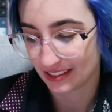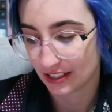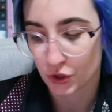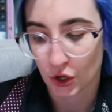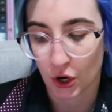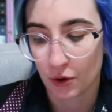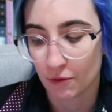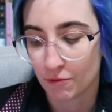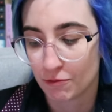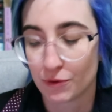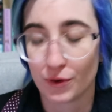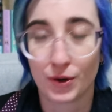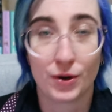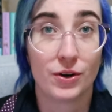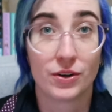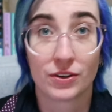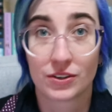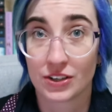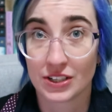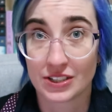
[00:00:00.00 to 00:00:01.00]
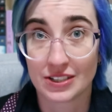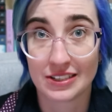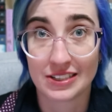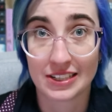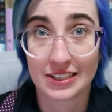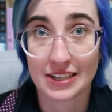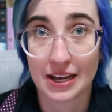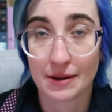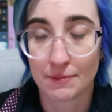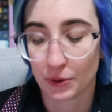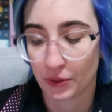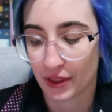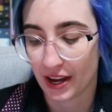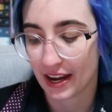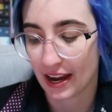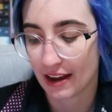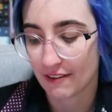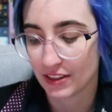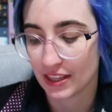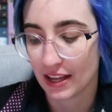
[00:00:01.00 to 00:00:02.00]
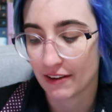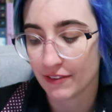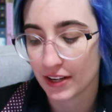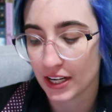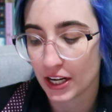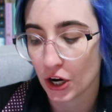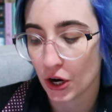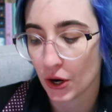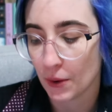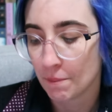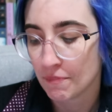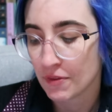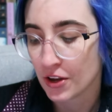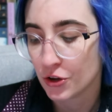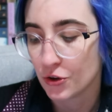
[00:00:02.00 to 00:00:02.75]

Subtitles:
So for Krista's example they gave in their video,